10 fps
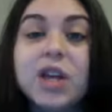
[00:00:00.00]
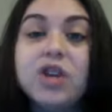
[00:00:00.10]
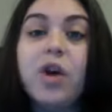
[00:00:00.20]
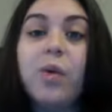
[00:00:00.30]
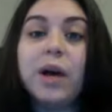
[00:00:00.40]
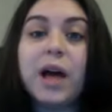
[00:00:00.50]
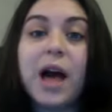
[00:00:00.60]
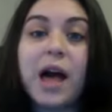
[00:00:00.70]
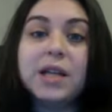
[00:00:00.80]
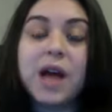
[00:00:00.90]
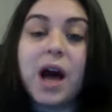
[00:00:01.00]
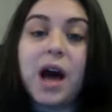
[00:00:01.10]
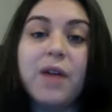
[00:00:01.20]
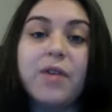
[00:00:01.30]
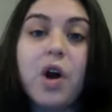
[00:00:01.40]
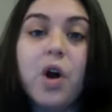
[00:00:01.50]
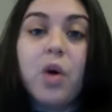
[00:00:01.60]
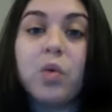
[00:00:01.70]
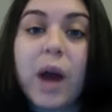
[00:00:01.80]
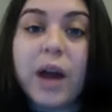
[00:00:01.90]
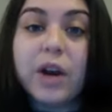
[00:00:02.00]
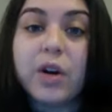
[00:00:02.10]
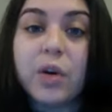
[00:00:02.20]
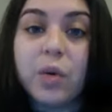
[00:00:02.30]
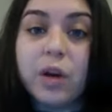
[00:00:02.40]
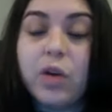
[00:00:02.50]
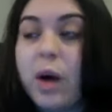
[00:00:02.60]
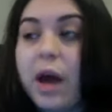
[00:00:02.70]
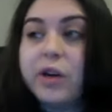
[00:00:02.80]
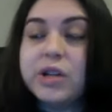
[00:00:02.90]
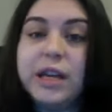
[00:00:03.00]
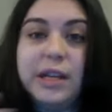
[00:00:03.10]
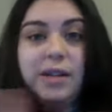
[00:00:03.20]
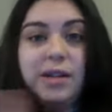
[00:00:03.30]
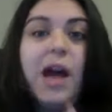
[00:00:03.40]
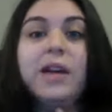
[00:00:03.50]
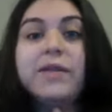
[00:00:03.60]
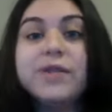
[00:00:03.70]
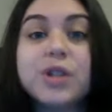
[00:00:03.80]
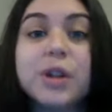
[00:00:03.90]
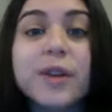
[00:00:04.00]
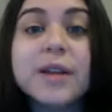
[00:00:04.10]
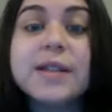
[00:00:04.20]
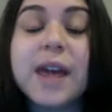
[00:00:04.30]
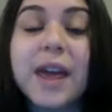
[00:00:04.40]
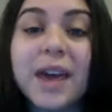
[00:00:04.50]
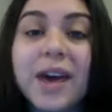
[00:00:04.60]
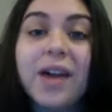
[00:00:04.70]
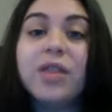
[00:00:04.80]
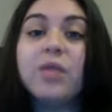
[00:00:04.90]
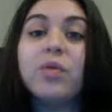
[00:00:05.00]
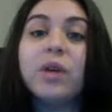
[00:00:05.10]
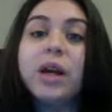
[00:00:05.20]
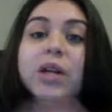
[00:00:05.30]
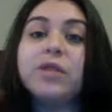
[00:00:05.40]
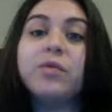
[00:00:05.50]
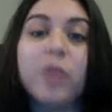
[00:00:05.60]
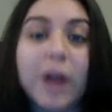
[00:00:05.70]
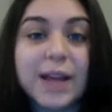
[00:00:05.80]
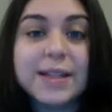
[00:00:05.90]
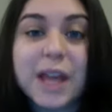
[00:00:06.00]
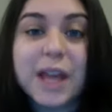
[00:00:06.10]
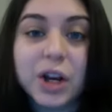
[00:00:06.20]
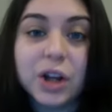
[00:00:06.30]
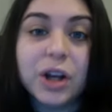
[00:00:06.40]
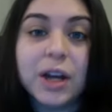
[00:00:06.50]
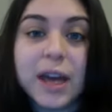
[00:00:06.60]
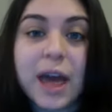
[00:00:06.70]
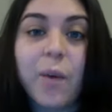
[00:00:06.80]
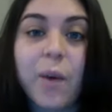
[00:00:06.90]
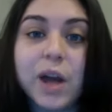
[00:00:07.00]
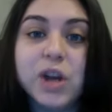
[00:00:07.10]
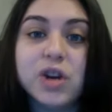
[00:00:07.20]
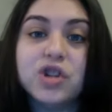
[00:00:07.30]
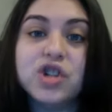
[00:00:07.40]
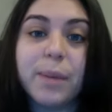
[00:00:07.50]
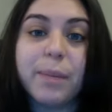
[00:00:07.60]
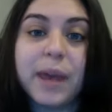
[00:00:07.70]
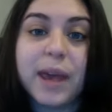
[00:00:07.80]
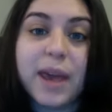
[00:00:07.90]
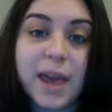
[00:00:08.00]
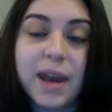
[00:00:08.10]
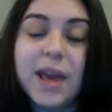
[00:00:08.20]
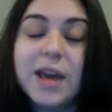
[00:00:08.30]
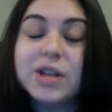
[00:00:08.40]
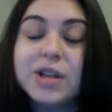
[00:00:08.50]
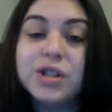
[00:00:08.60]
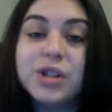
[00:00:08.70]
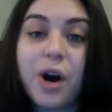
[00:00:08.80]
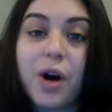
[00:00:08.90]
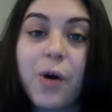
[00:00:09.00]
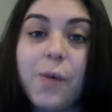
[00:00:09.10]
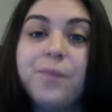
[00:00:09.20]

You know what kind of writer requires each kind of service and the range of price that you're looking at when you're jumping in. So